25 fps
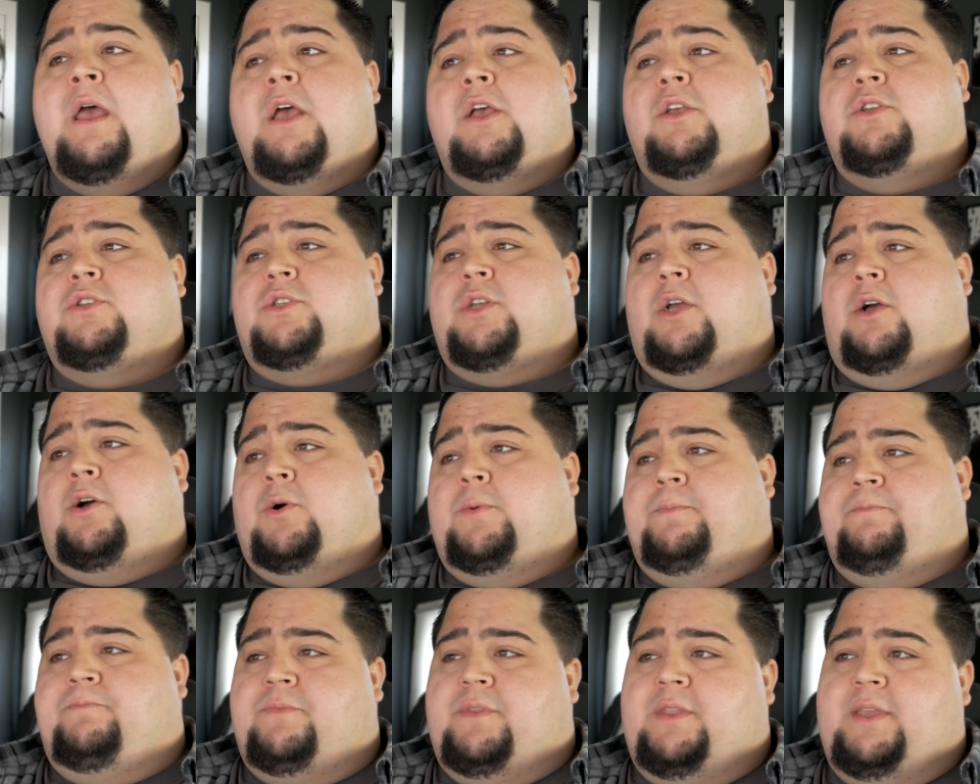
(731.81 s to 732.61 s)

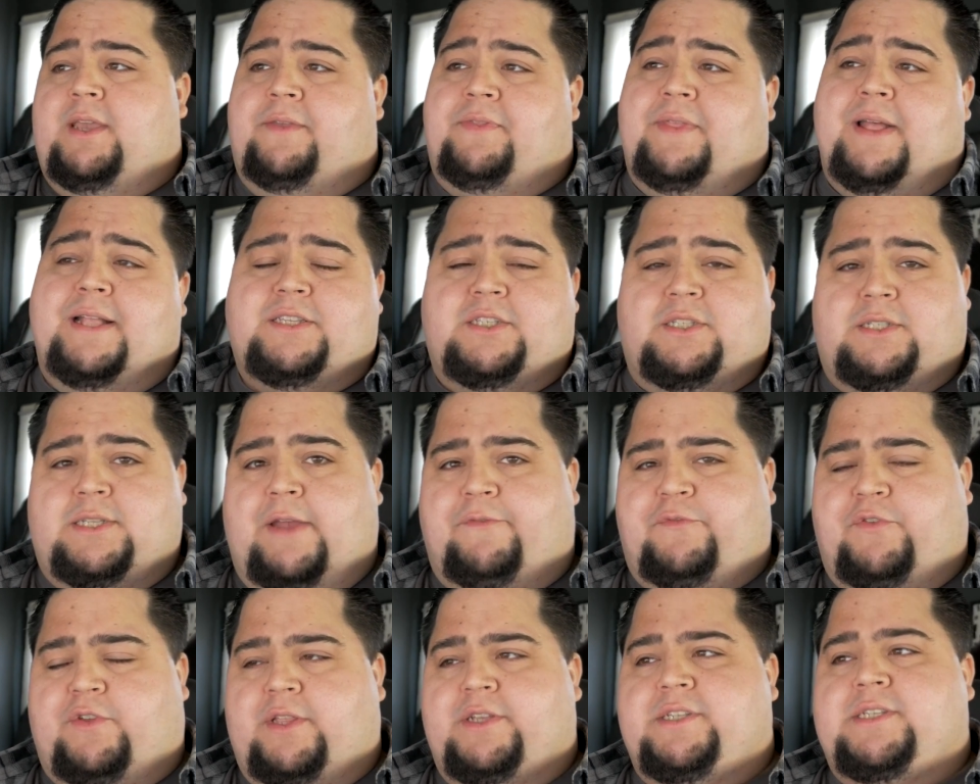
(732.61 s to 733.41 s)
So yeah, that's
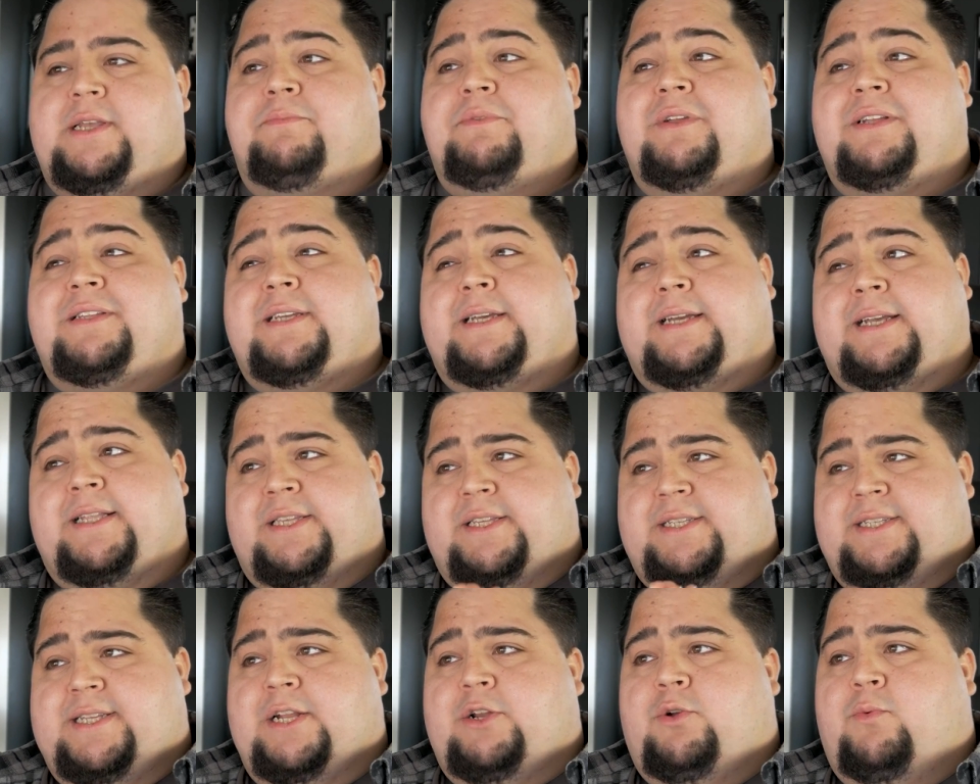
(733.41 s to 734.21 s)
definitely something to
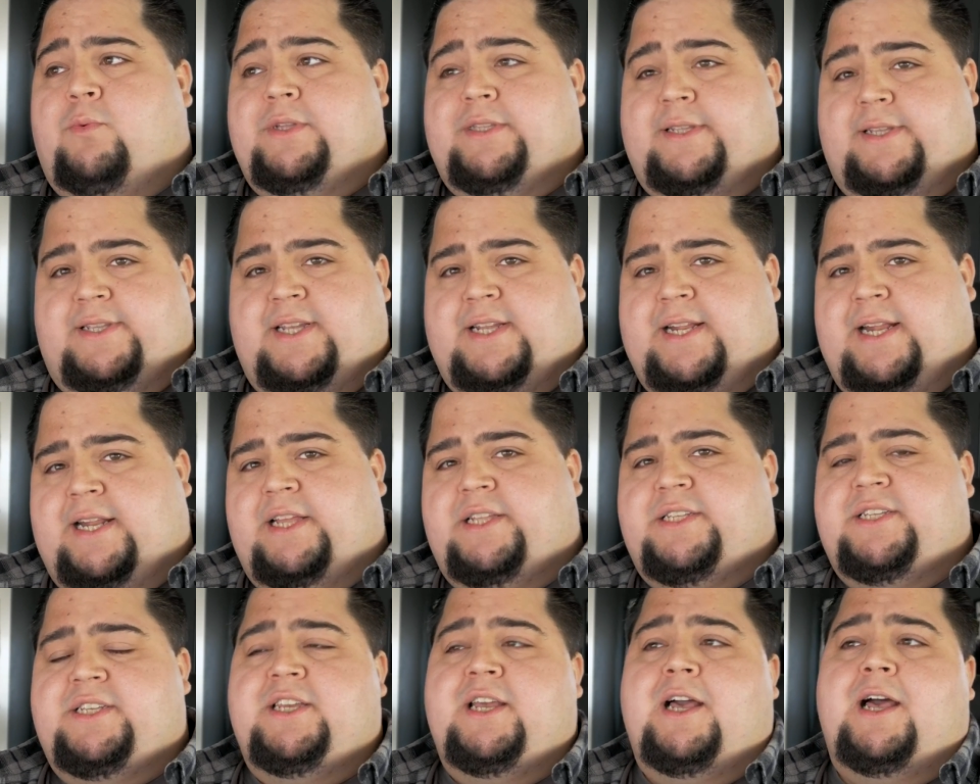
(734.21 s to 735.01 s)
consider with the 1080
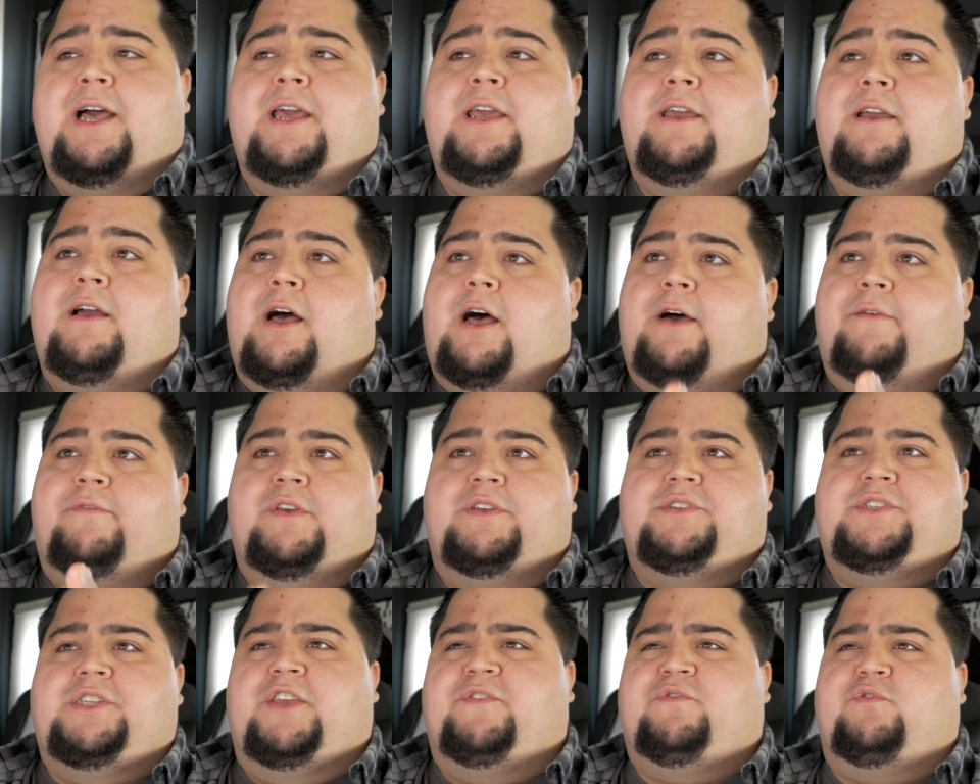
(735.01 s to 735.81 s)
Ti.
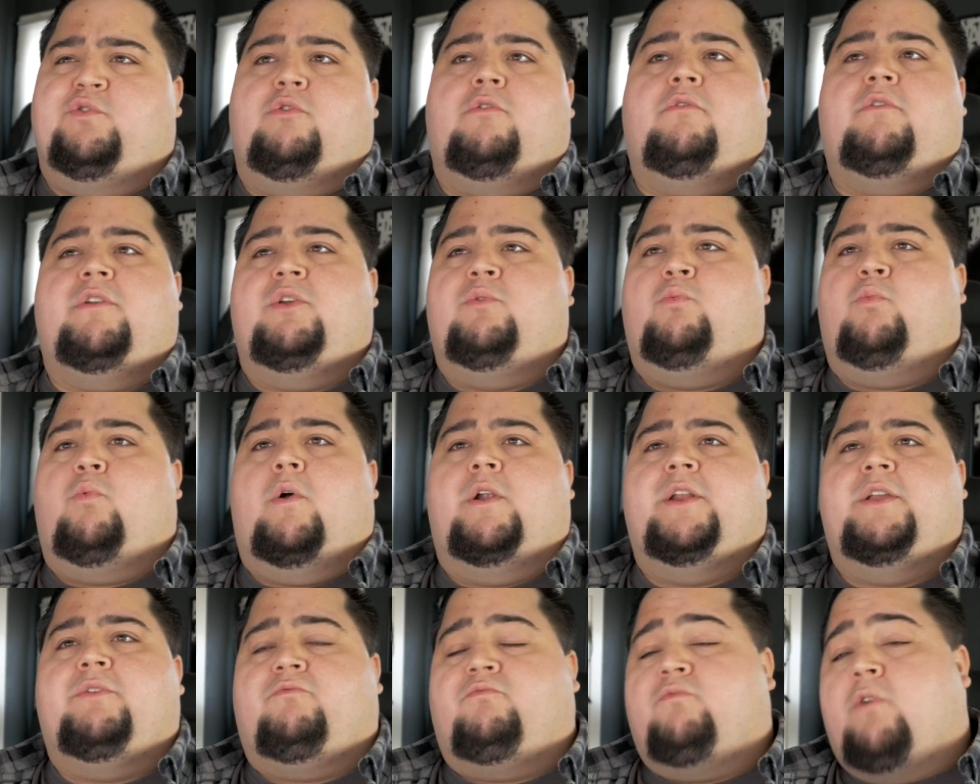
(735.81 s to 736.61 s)
Obviously, if you're already
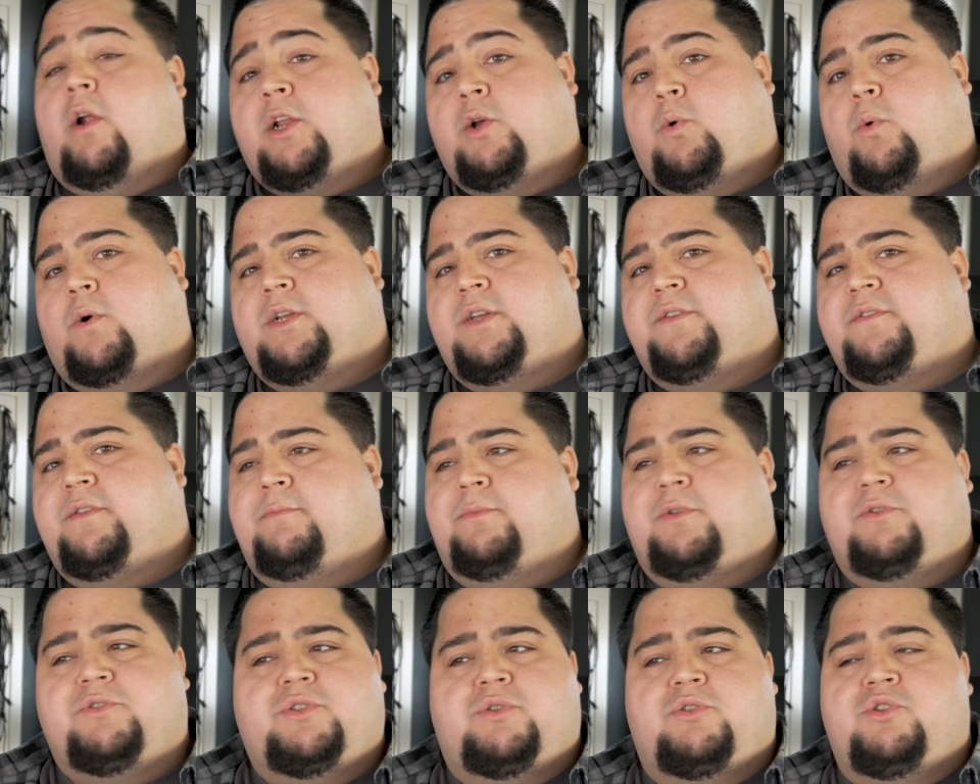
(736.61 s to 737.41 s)
running one of them,
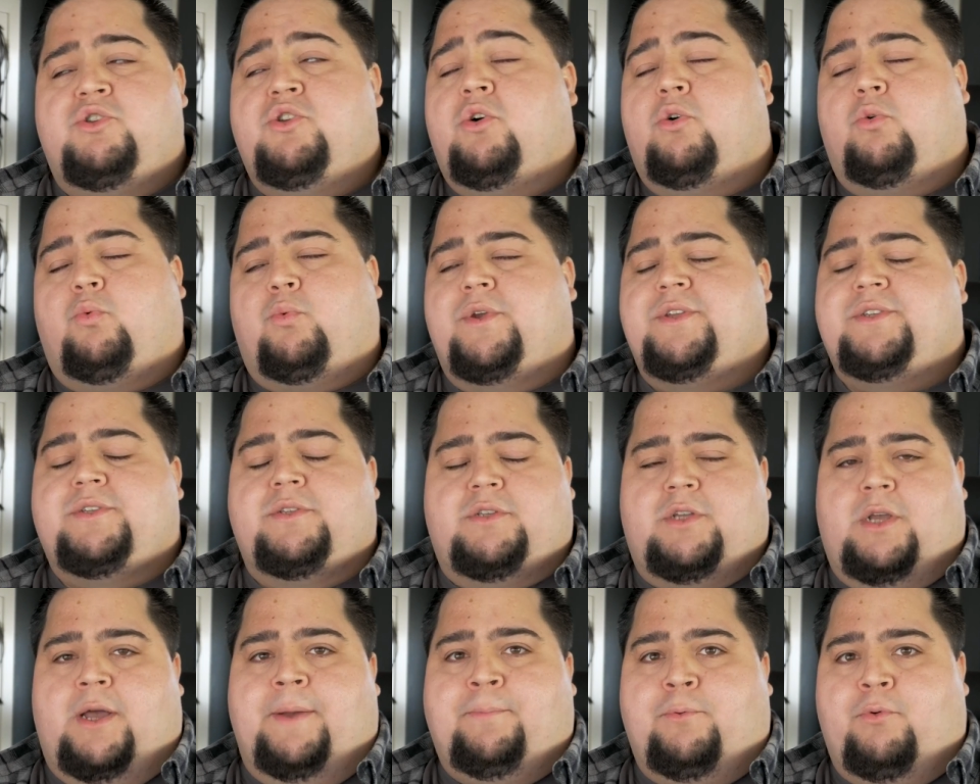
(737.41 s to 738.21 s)
there's no reason
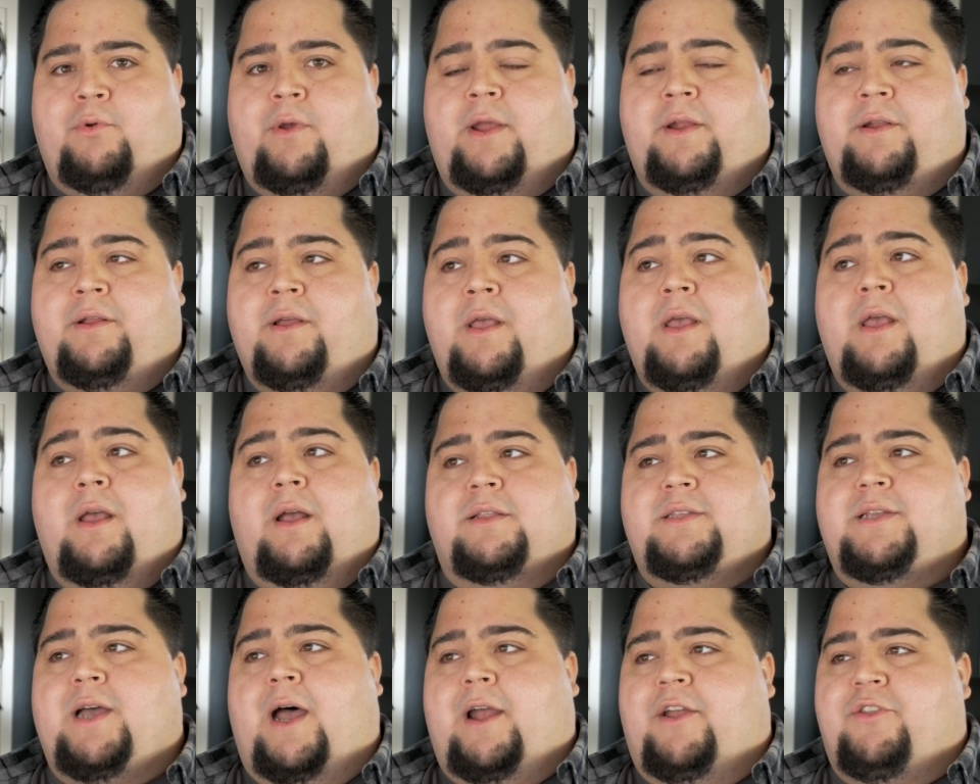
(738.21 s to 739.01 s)
to upgrade
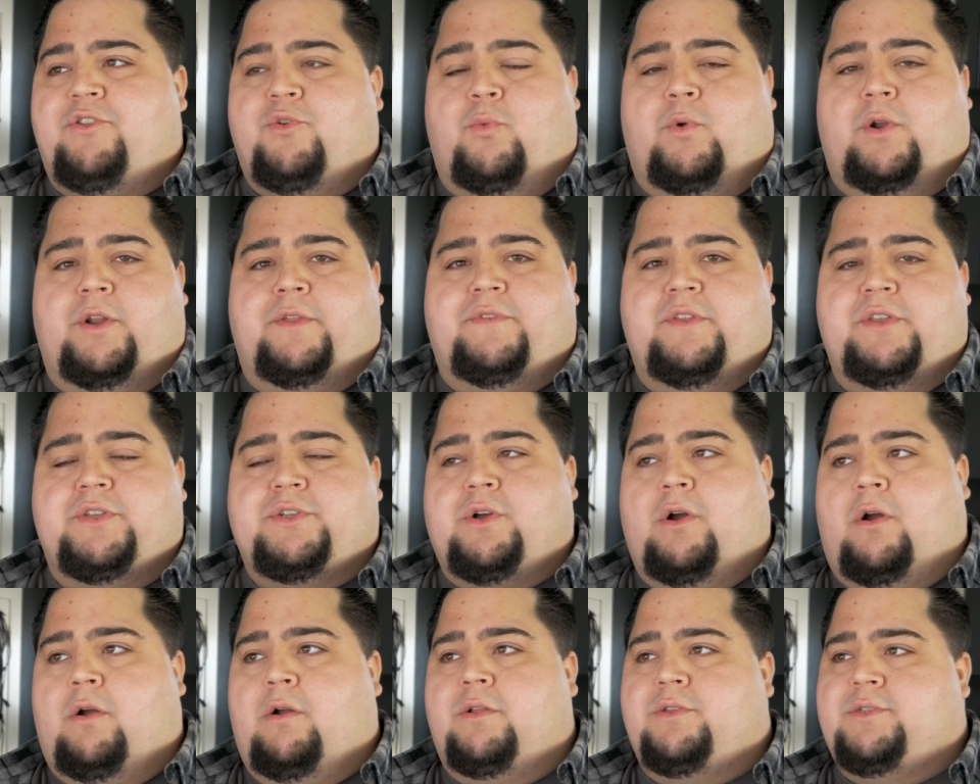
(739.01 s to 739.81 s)
to either one of these
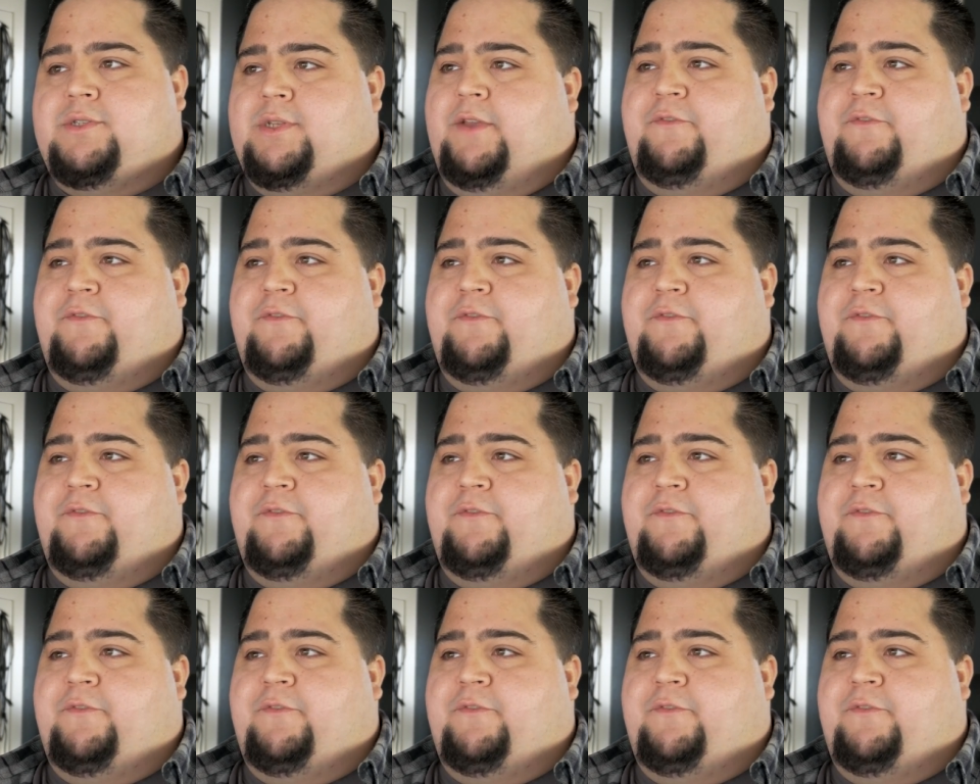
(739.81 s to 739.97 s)
cards.